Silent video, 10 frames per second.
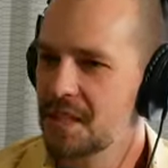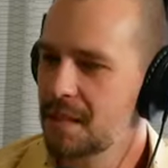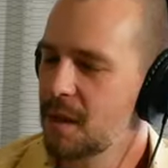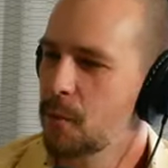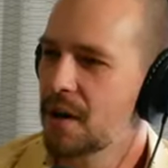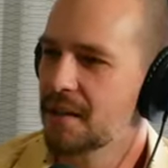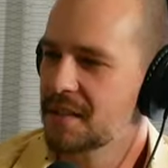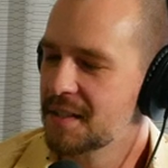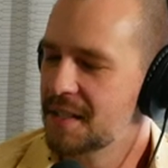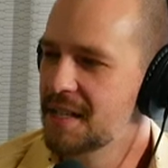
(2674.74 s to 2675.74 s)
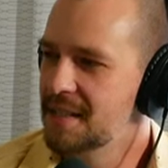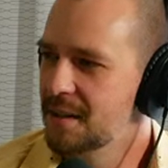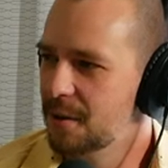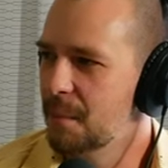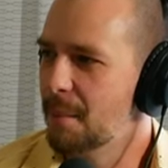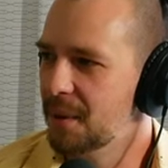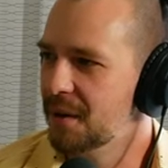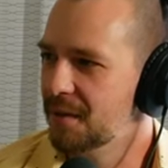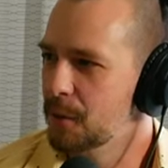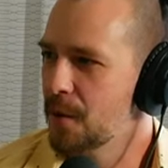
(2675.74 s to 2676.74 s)
seen me once, it's easy to
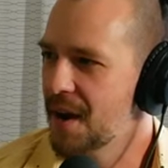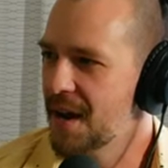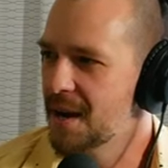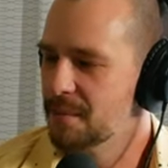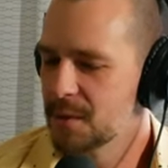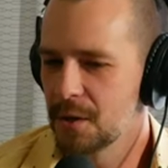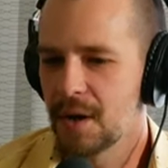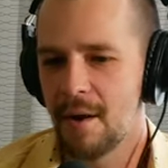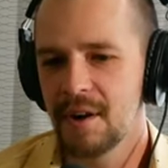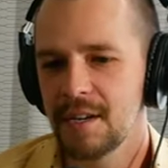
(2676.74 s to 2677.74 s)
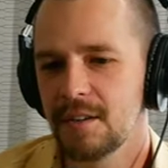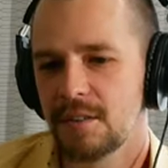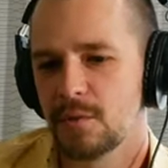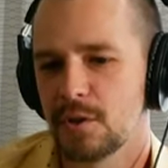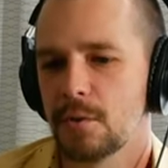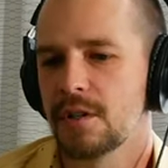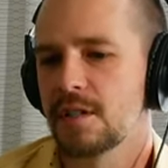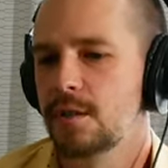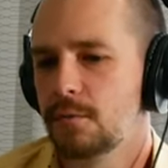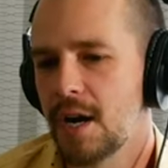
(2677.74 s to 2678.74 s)
remember who yeah. I am. So I want to hear some stories
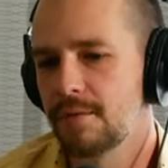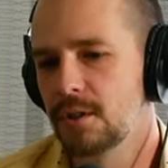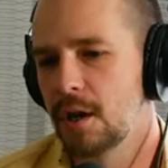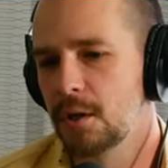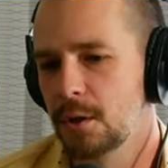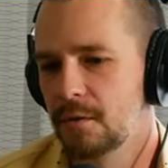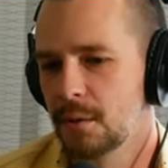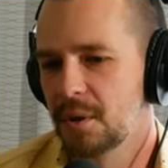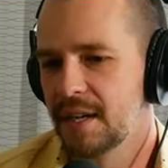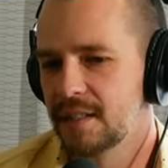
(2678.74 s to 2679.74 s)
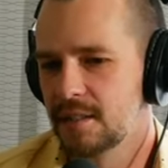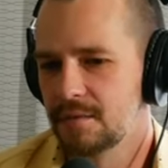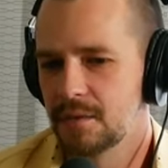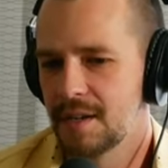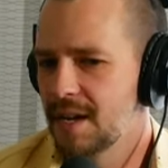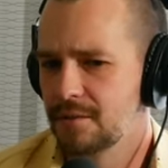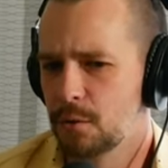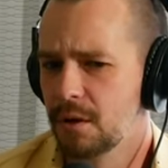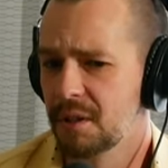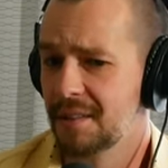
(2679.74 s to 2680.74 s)
because you've traveled all over the place, uh,
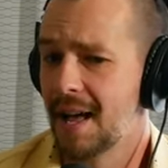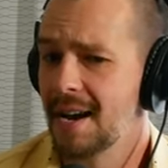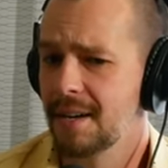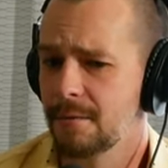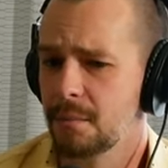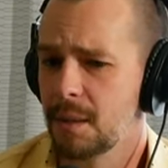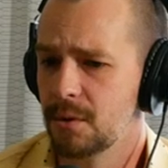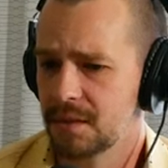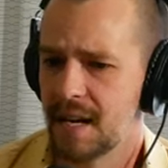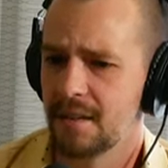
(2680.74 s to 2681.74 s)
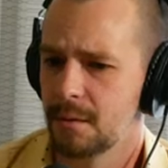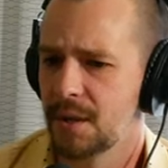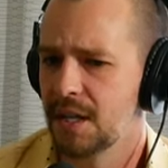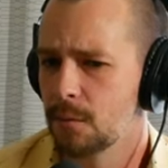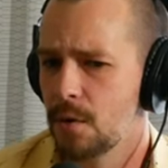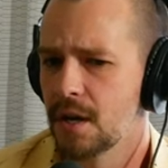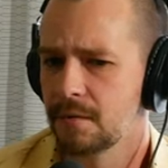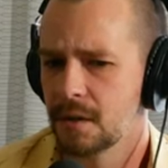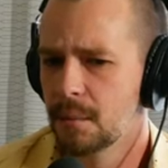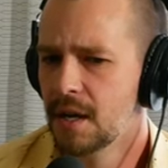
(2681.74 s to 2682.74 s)
touring with a lot of different people, mm-hmm. Taylor being one
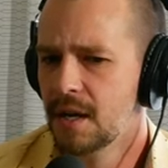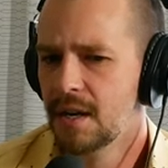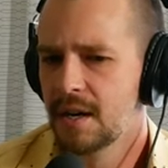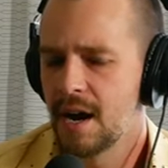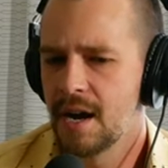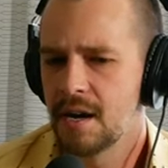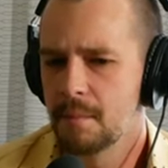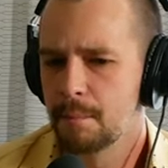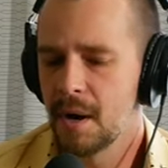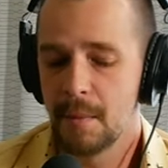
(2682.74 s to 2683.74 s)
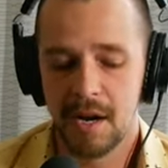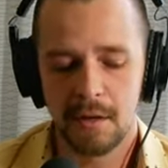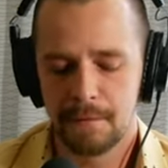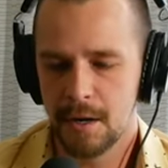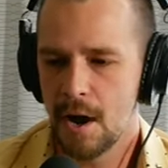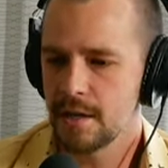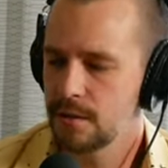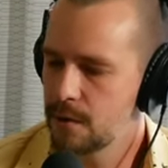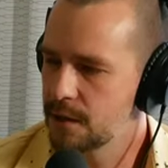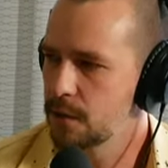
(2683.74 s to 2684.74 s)
of them. Um, but my other friend,
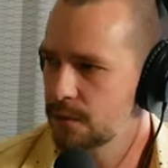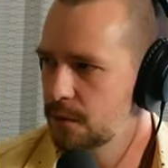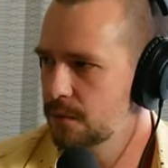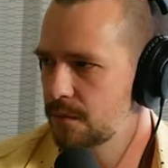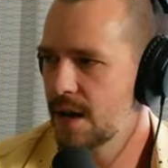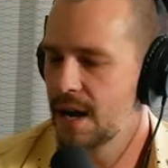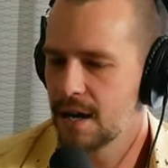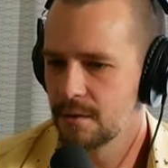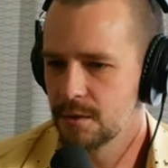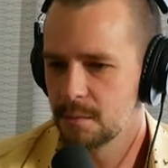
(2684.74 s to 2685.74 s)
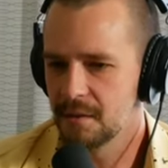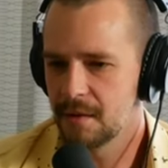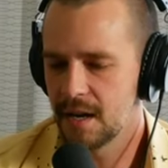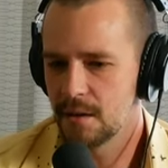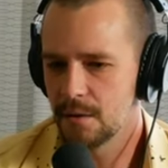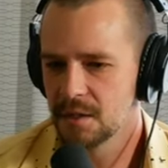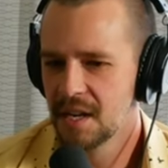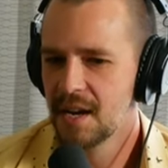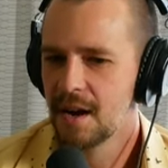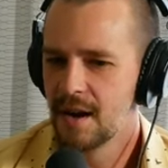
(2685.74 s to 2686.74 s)
Austin, who I told you uh, was a big fan of yours,
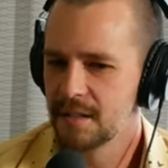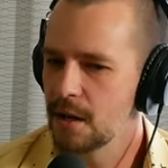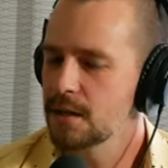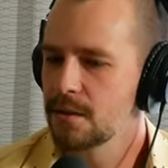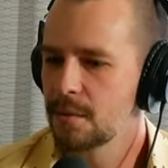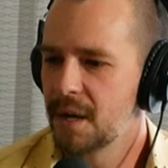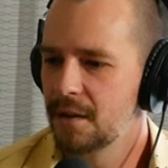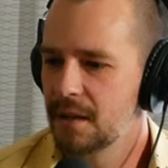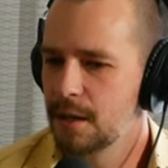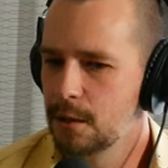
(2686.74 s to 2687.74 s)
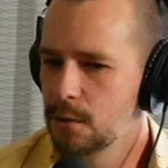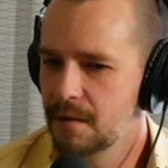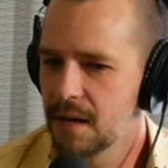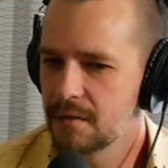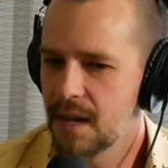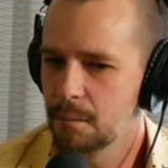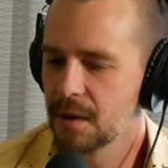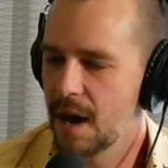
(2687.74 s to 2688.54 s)
is also apparently a huge fan of Nate